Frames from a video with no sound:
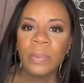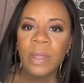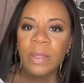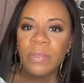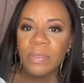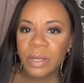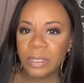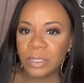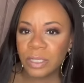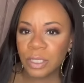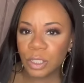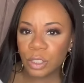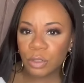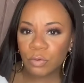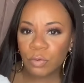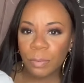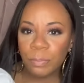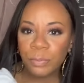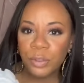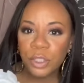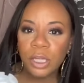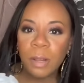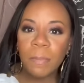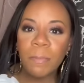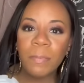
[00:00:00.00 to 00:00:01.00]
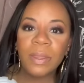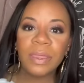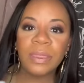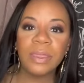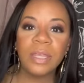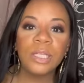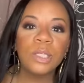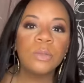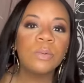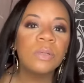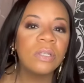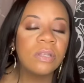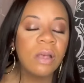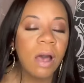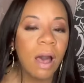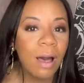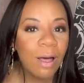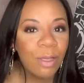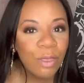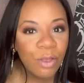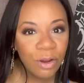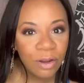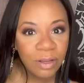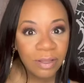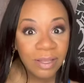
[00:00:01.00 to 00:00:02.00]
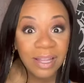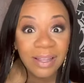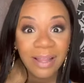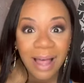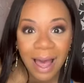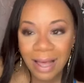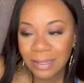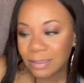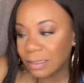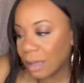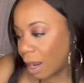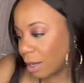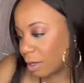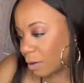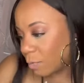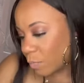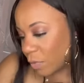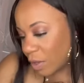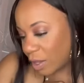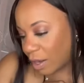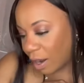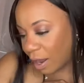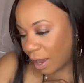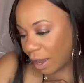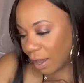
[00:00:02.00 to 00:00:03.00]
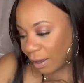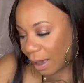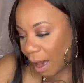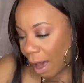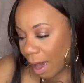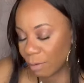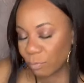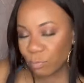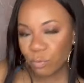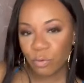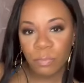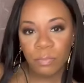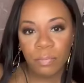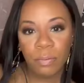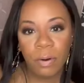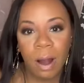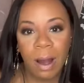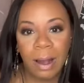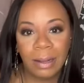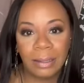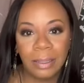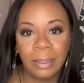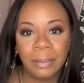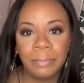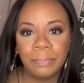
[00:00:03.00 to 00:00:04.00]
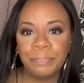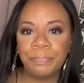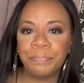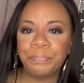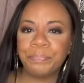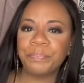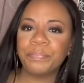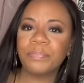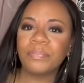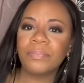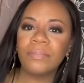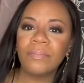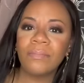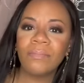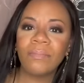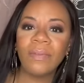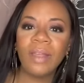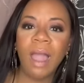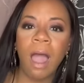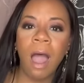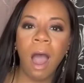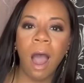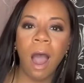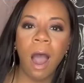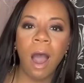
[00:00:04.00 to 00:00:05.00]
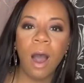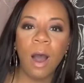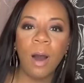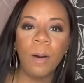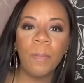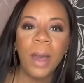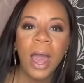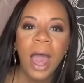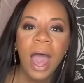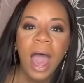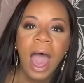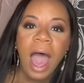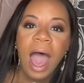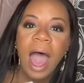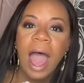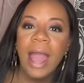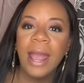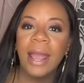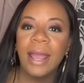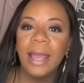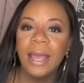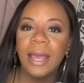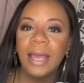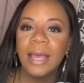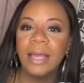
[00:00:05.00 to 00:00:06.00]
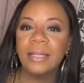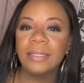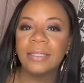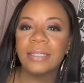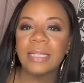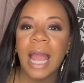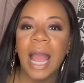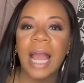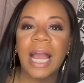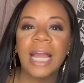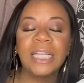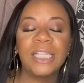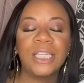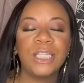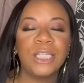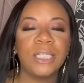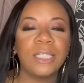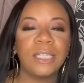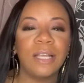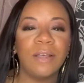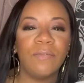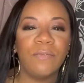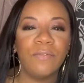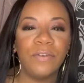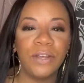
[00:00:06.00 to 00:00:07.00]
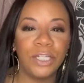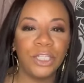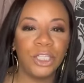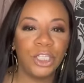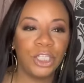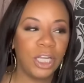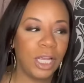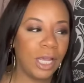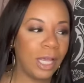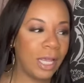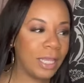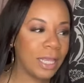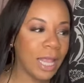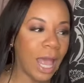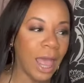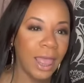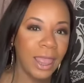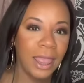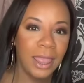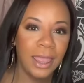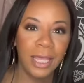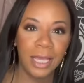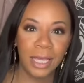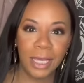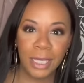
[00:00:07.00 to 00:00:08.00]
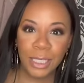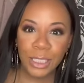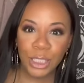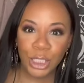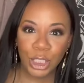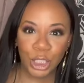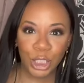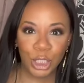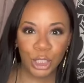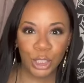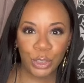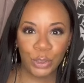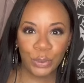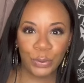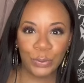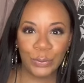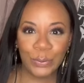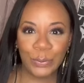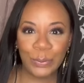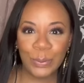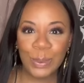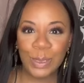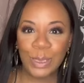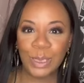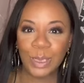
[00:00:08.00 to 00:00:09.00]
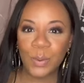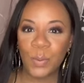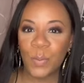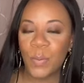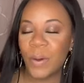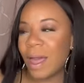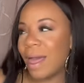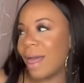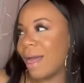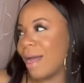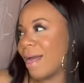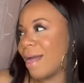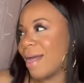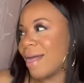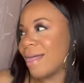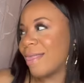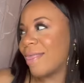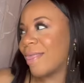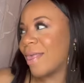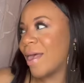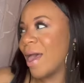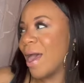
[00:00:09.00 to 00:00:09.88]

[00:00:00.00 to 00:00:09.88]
the description. But this was the other, the last item that I had gotten from Prada. Um, and I could just envision these shoes with,